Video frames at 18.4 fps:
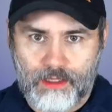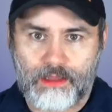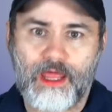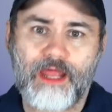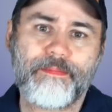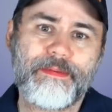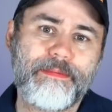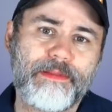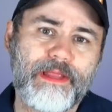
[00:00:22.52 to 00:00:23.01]
A
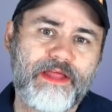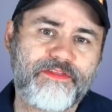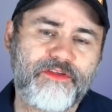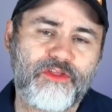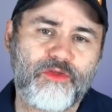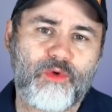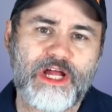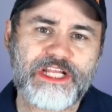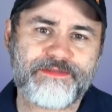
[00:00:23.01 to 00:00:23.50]
lot of people out
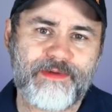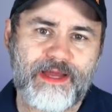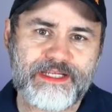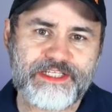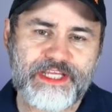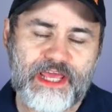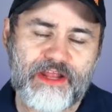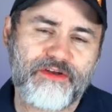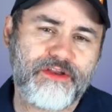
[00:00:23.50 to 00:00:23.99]
there that watch my
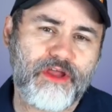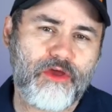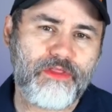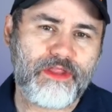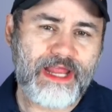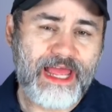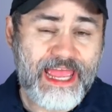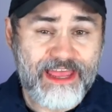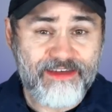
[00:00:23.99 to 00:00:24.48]
channel know
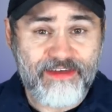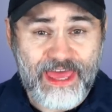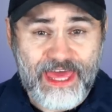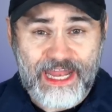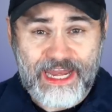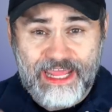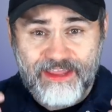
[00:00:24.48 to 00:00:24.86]
that I have had